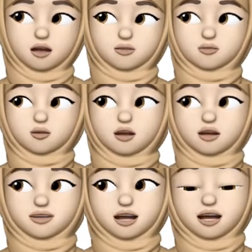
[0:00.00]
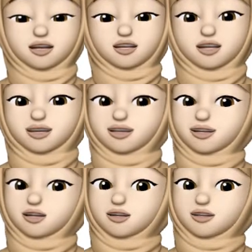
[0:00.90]
The wall of the heart
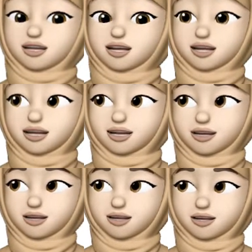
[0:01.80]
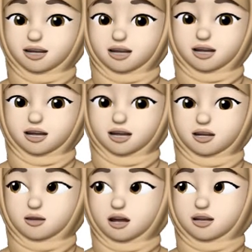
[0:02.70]
consists of three layers:
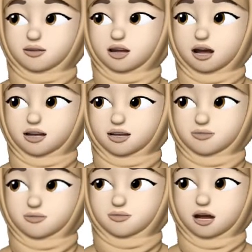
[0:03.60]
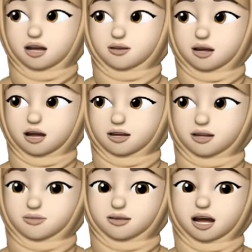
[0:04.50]
your endocardium,
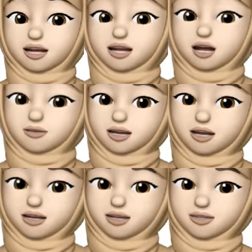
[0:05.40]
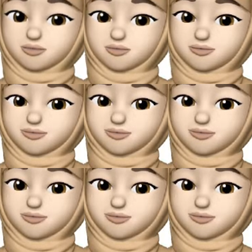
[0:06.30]
myocardium, and epicardium.